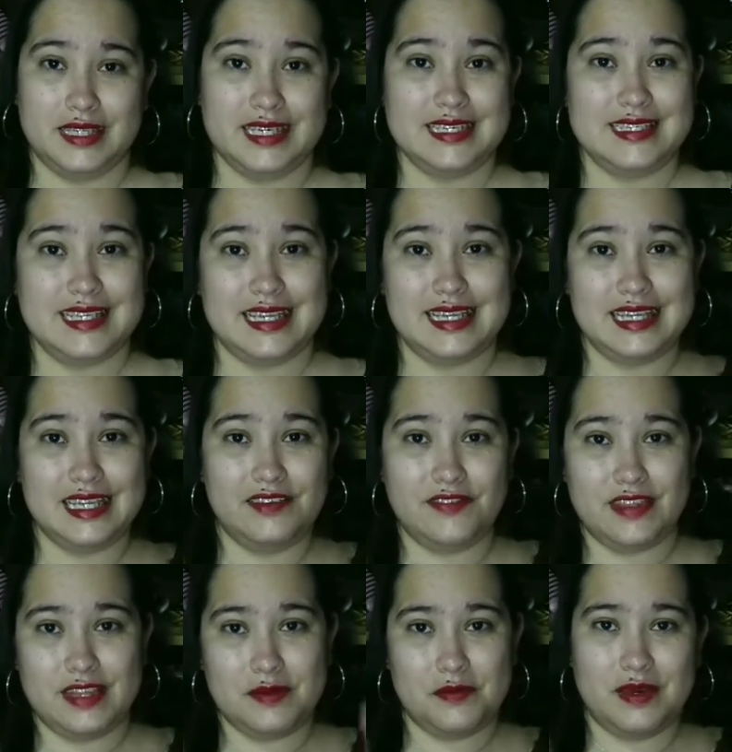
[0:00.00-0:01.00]
Please
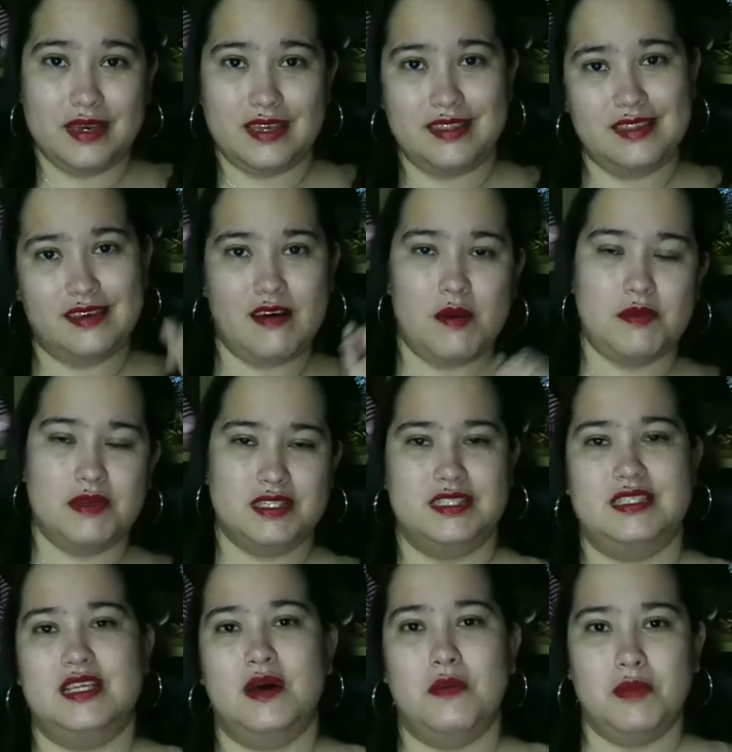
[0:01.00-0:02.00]
leave them in the
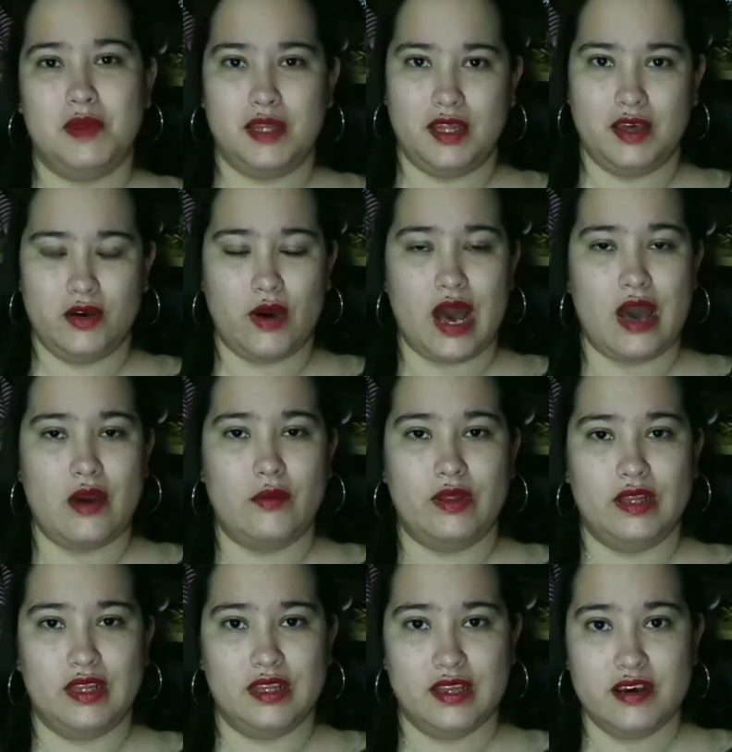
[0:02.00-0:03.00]
comments down below. I
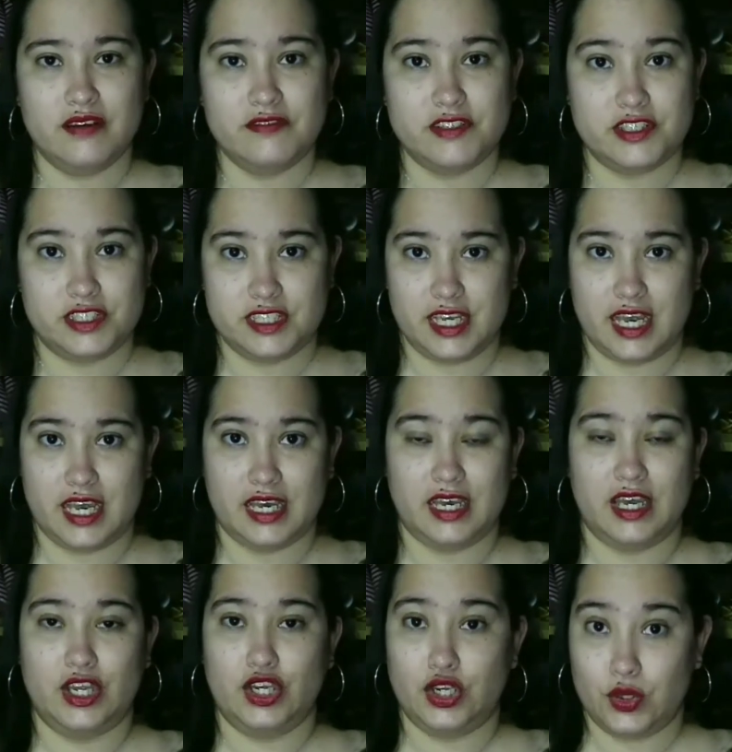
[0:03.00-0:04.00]
would love to
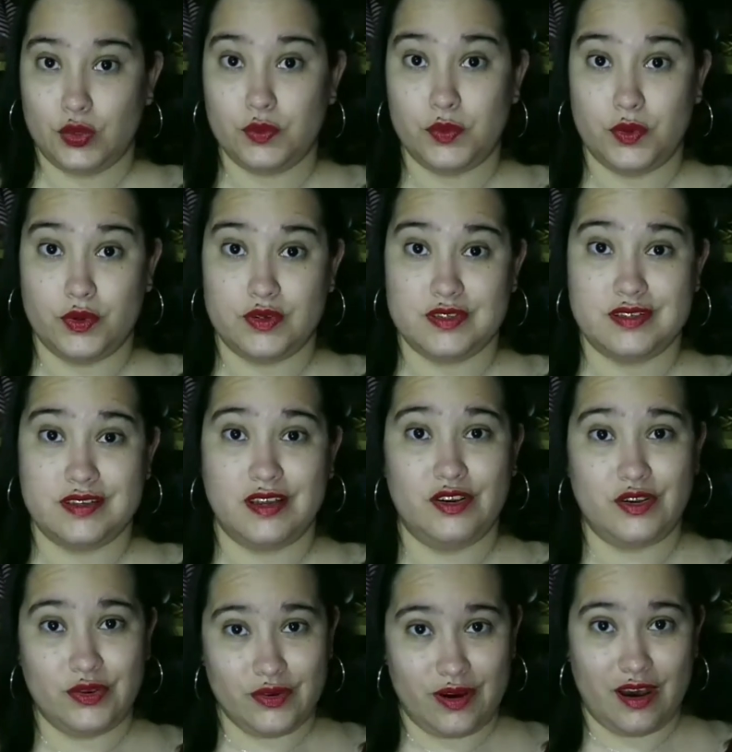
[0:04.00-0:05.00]
check new books,
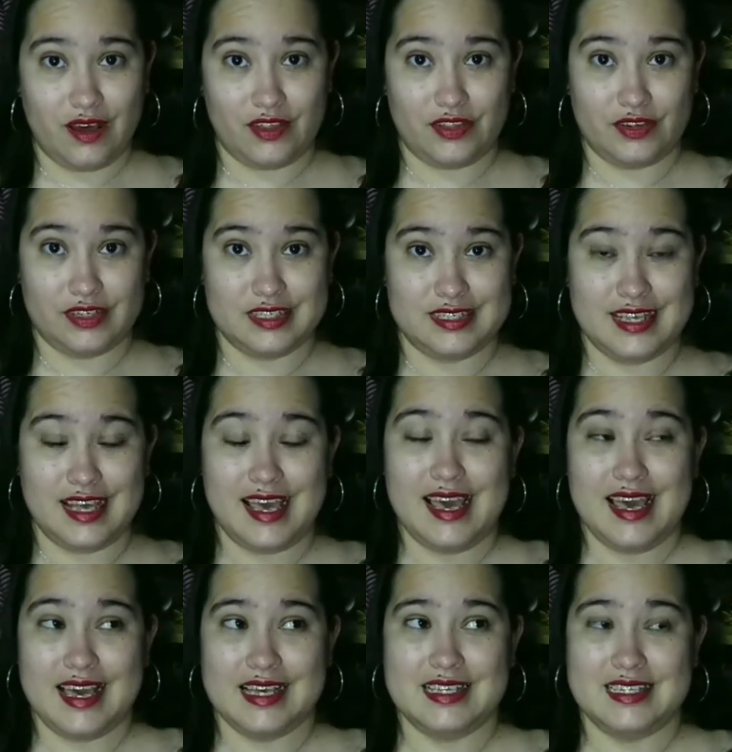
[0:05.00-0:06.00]
new authors,
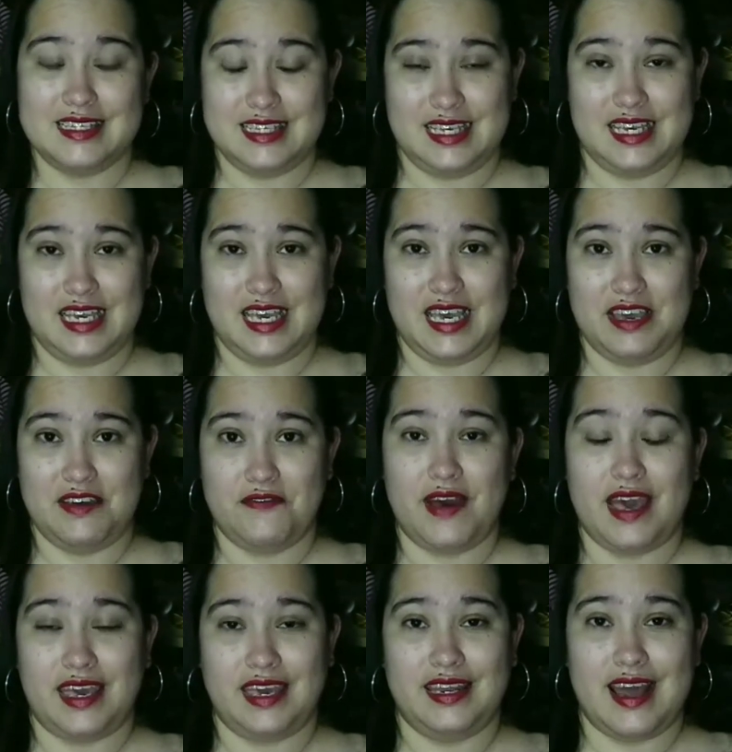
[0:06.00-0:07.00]
and see
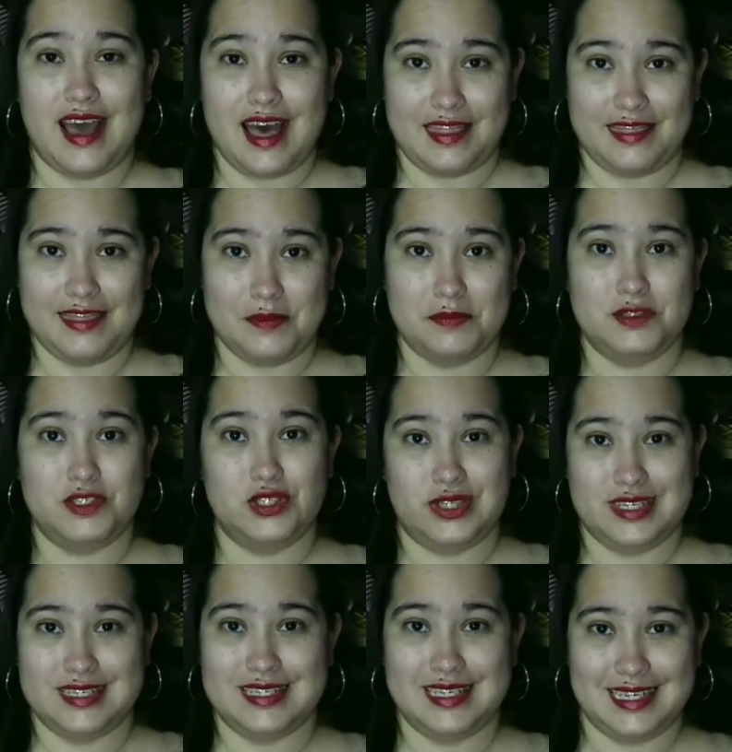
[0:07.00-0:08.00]
if I can add them
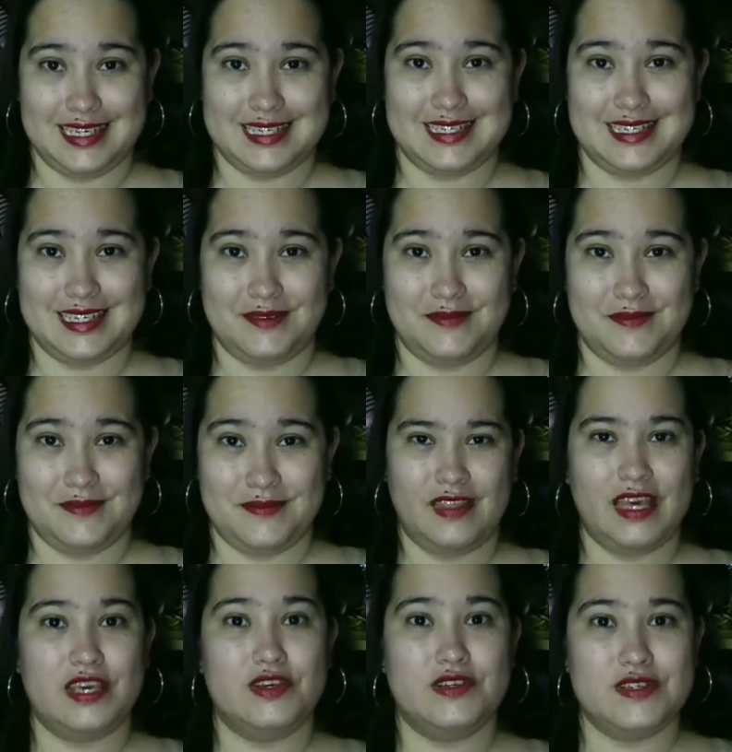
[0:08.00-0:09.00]
to this list.
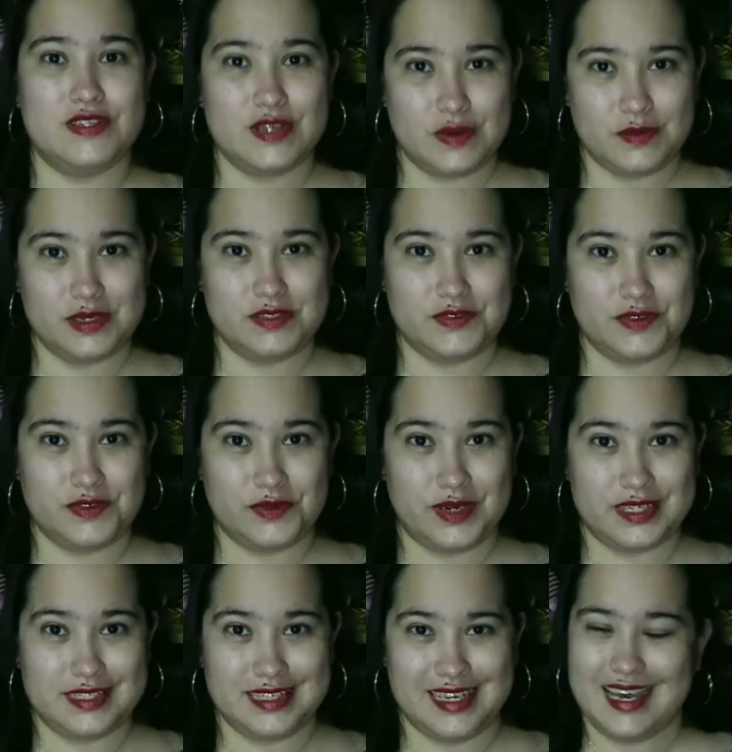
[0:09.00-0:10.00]
Thank you so much
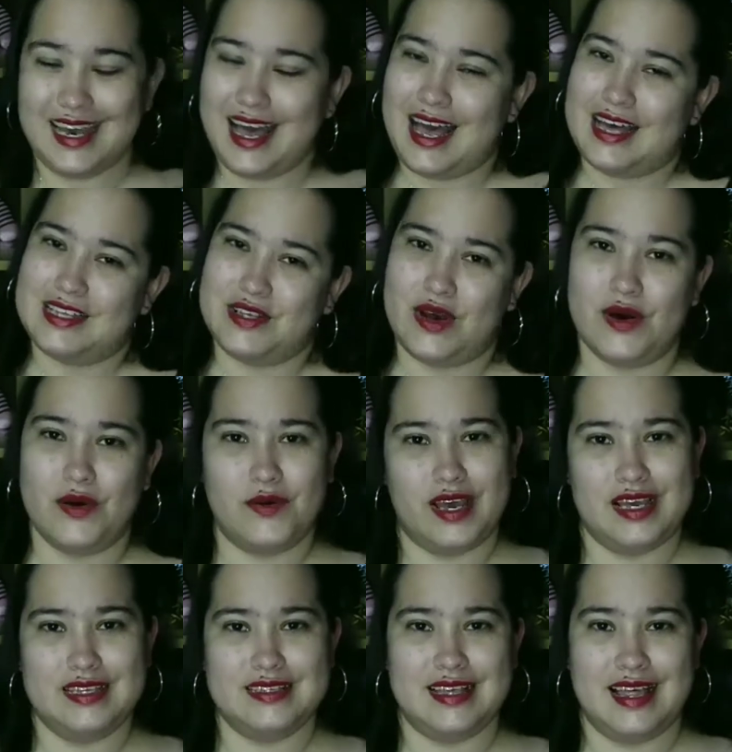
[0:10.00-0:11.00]
for watching. As
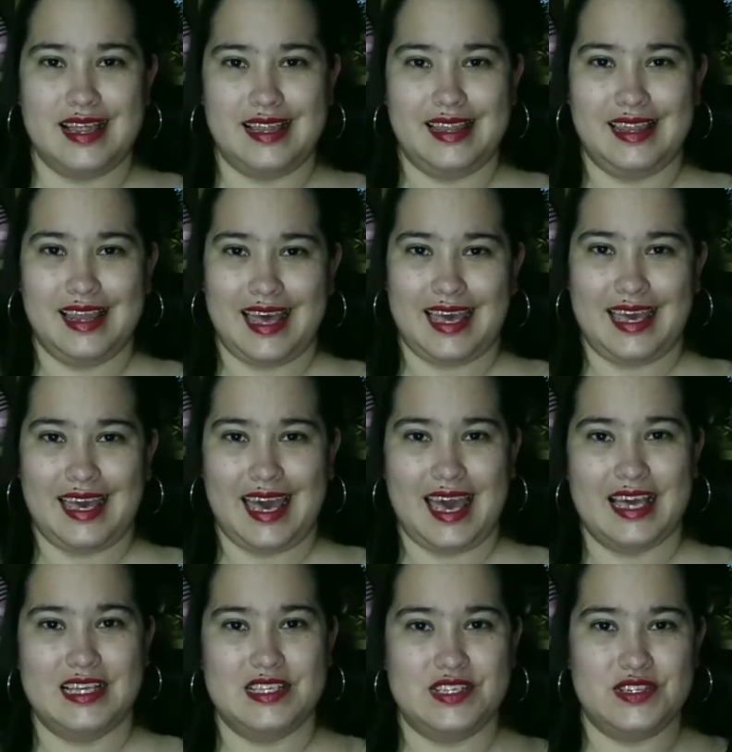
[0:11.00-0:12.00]
always, like
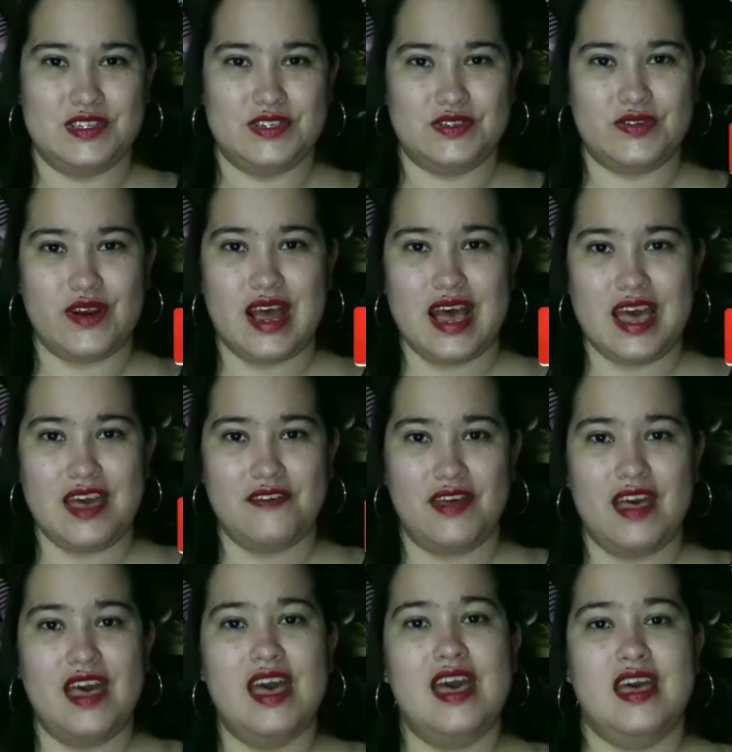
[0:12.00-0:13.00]
and
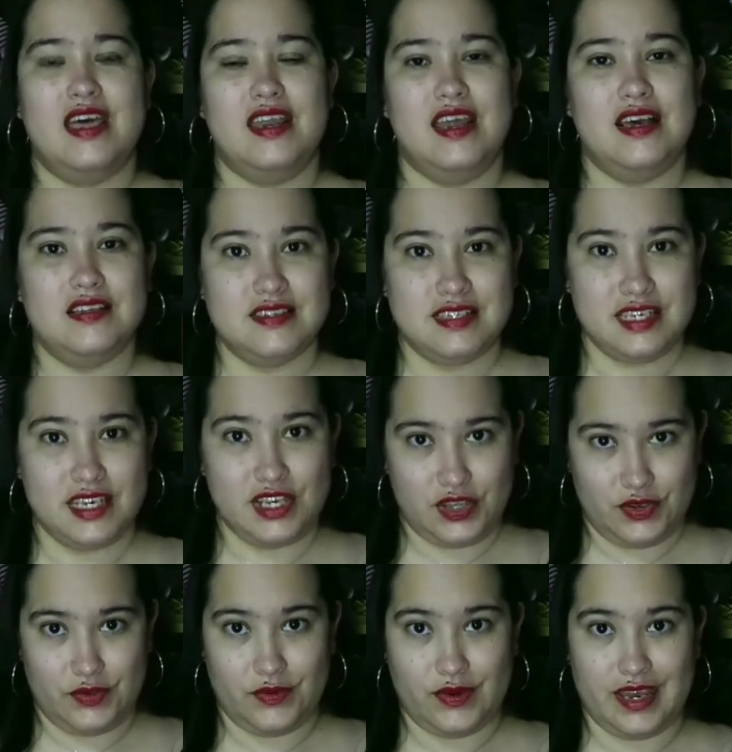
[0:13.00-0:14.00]
subscribe, and I'll
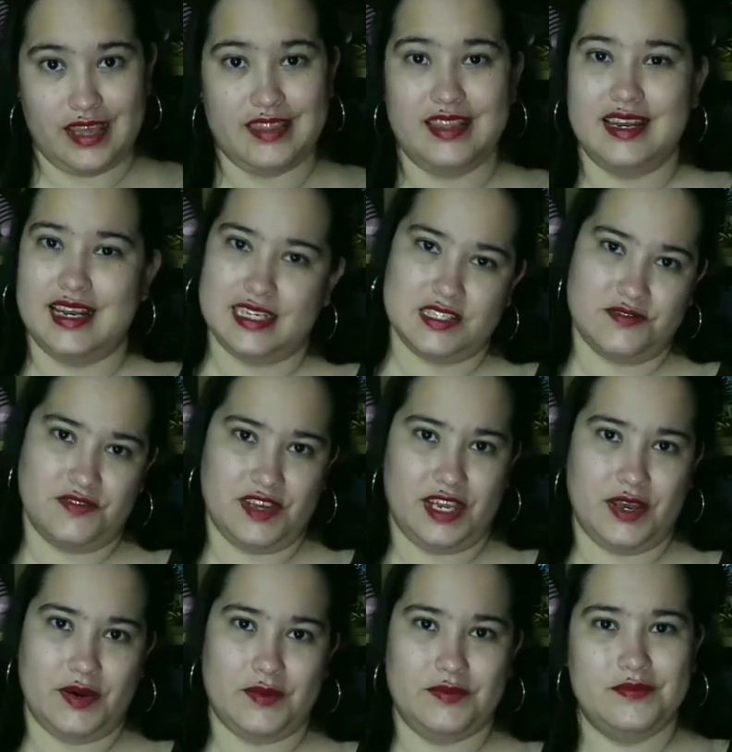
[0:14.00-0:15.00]
see you in the next
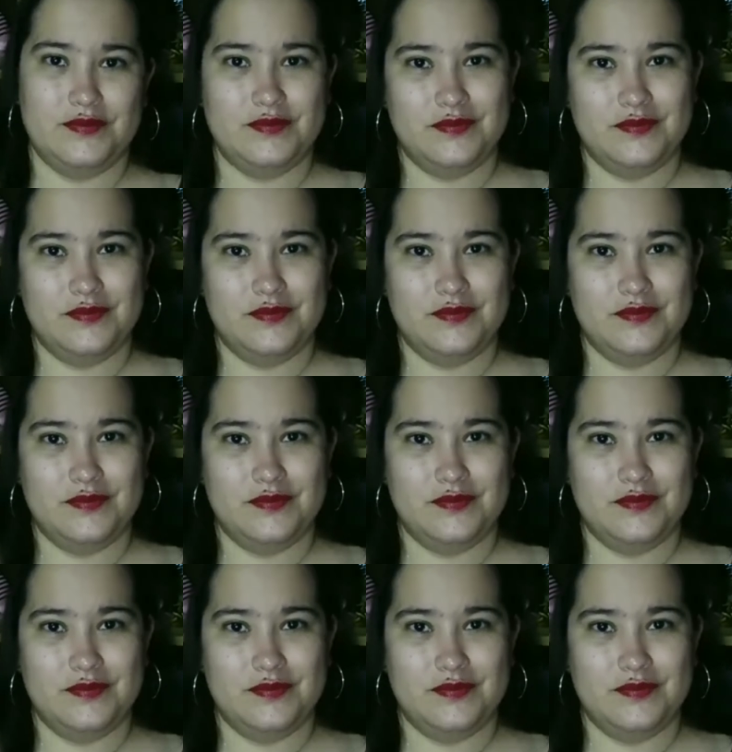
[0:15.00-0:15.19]
video.